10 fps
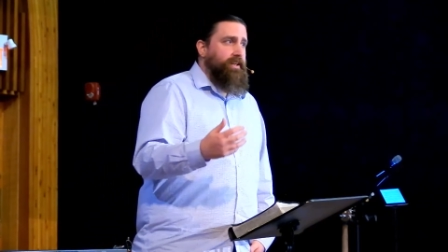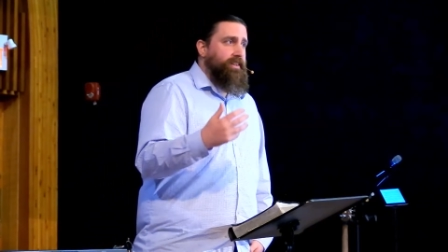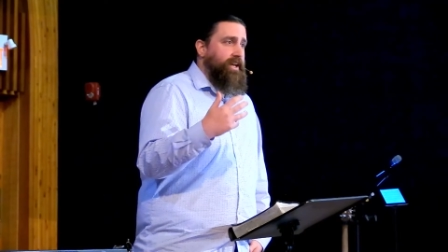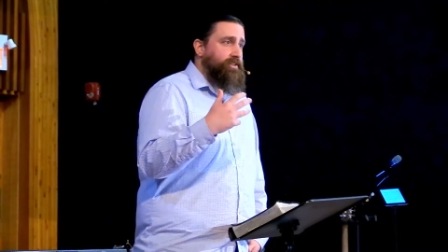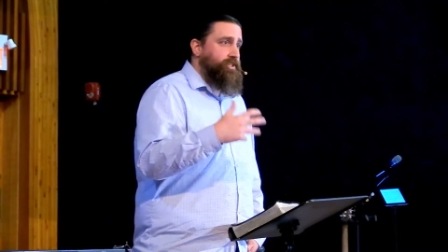
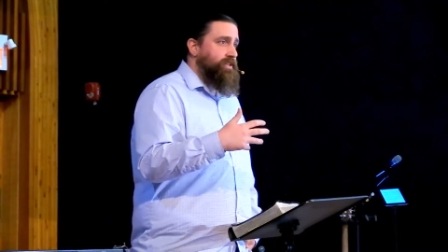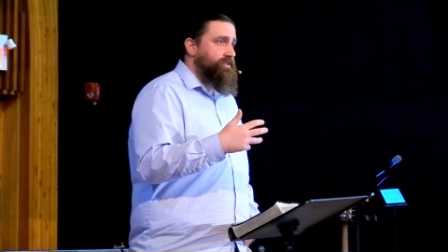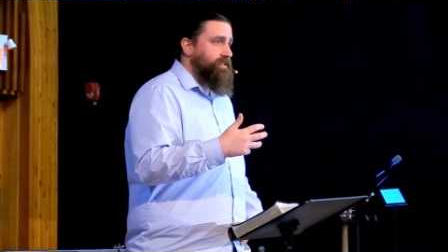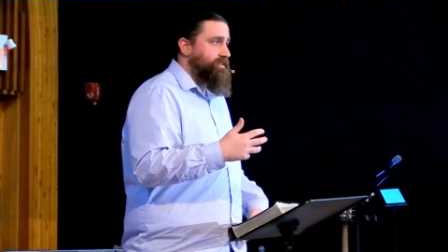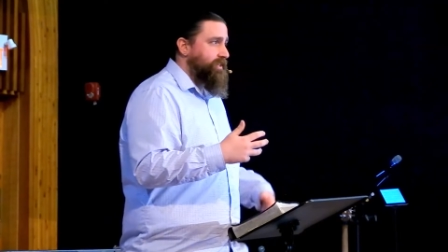that
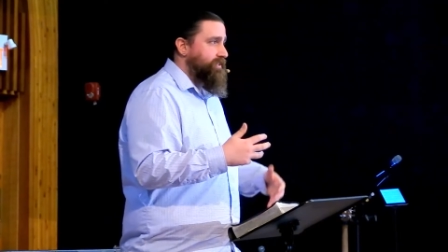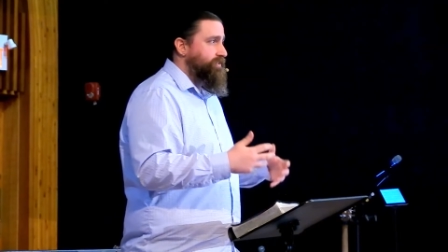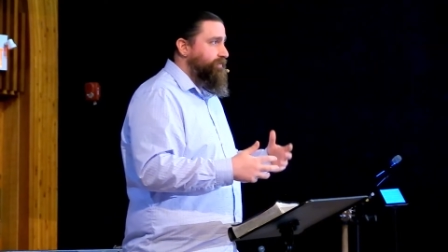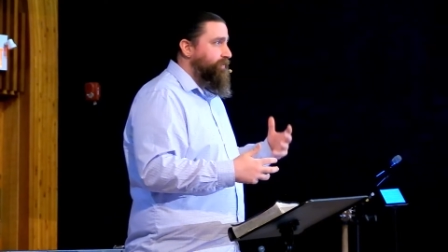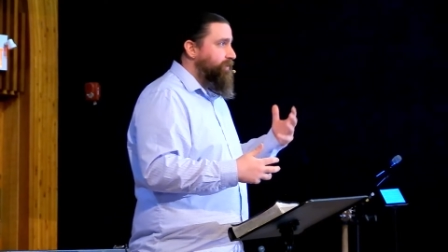Jesus is
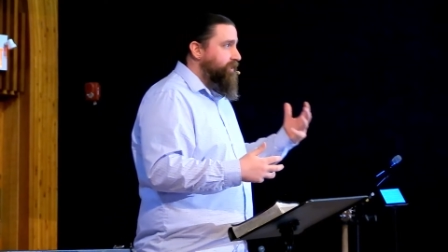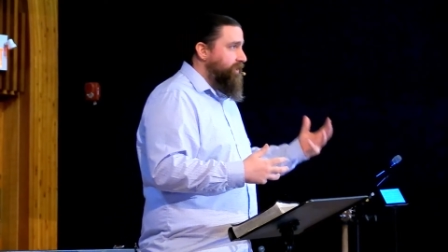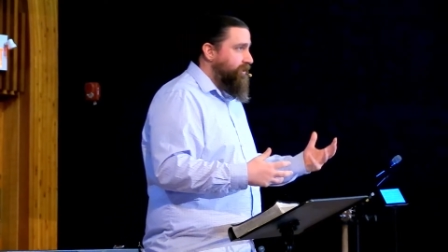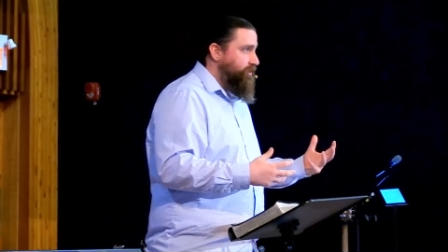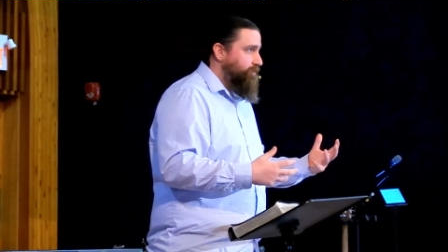fully
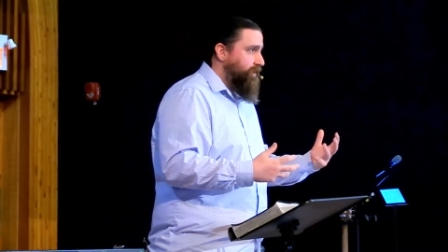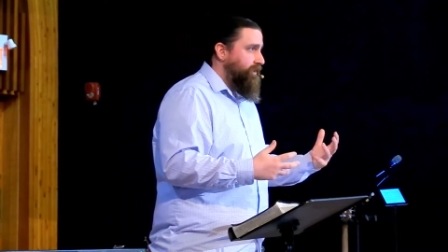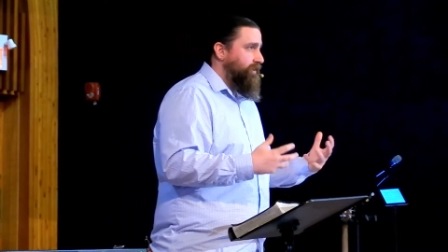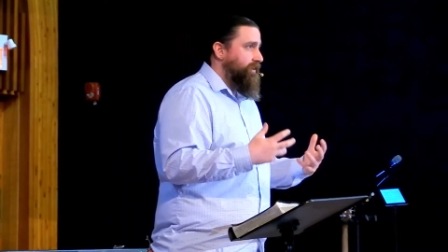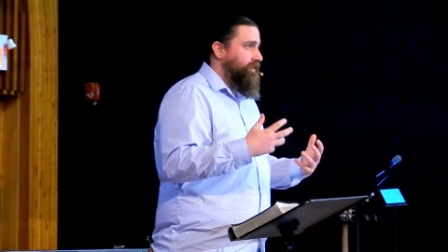
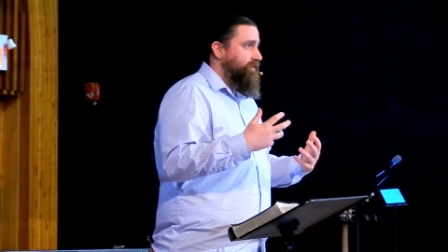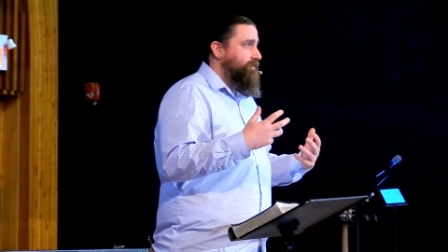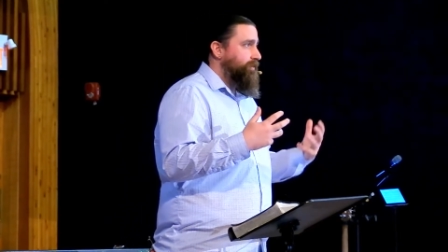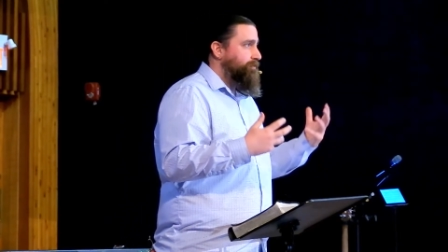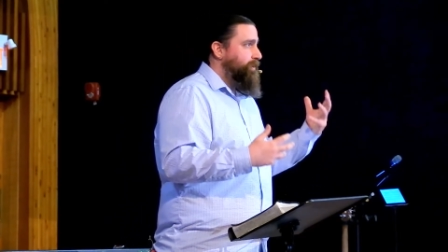human,
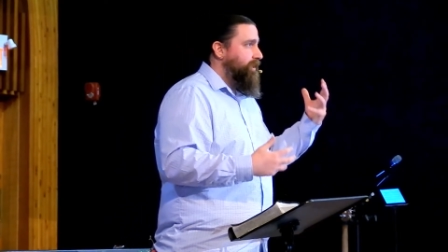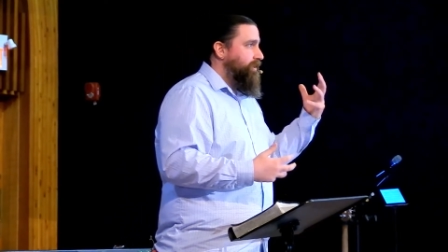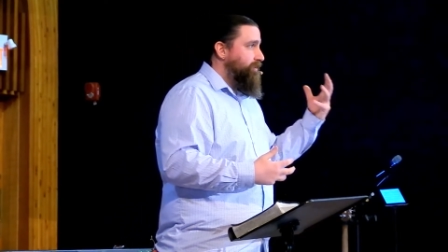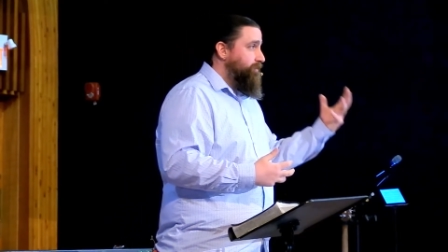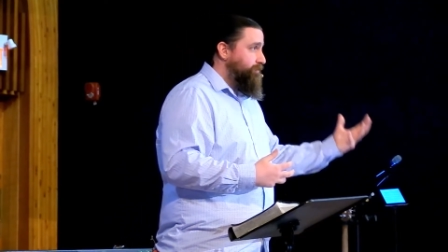
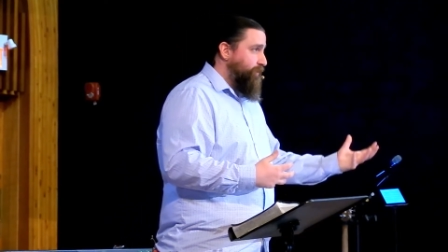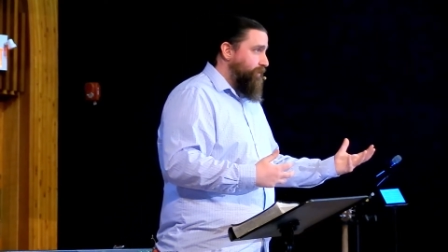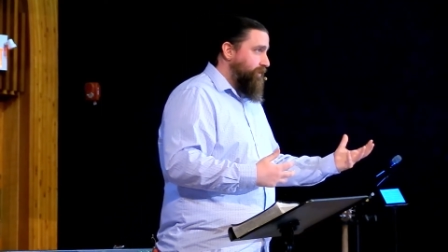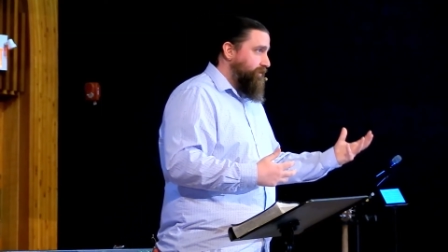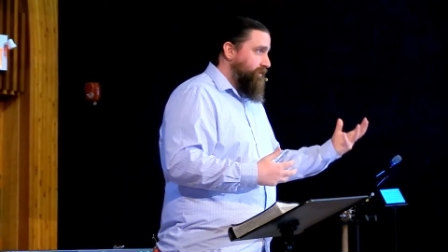being
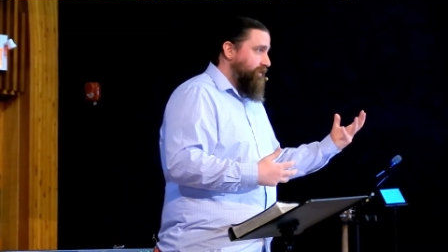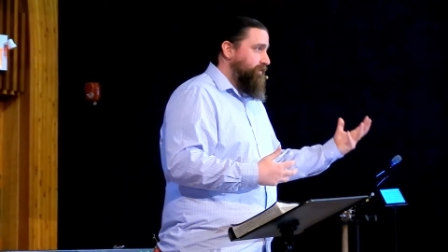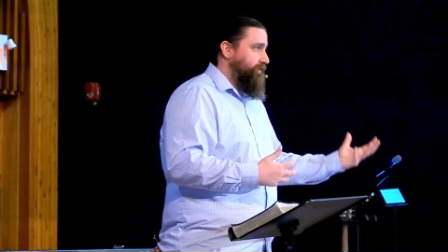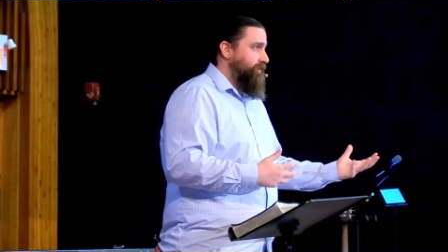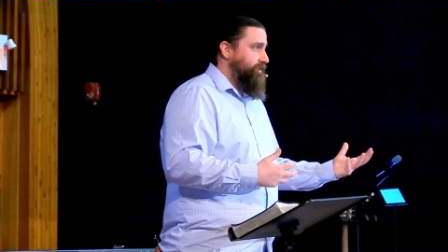born of the
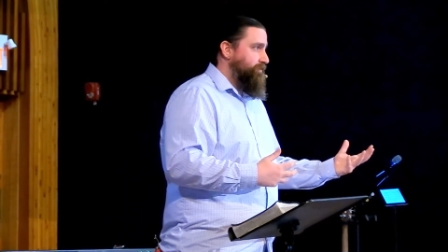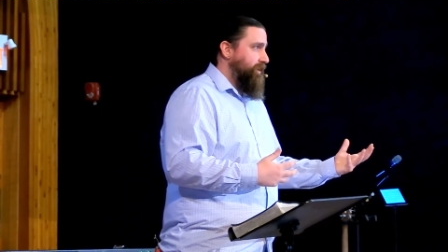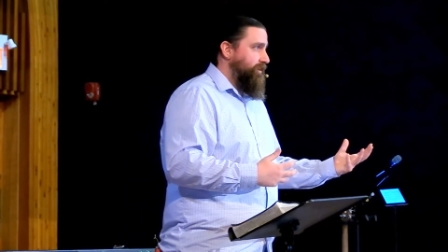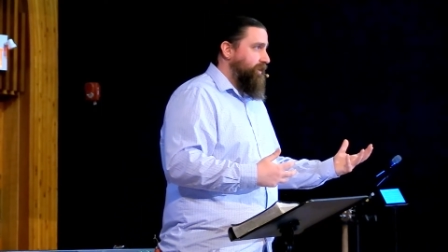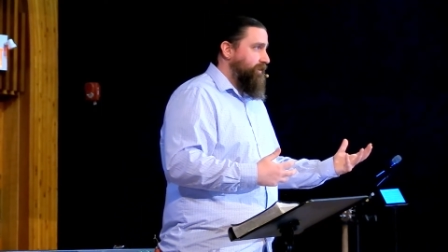Virgin Mary,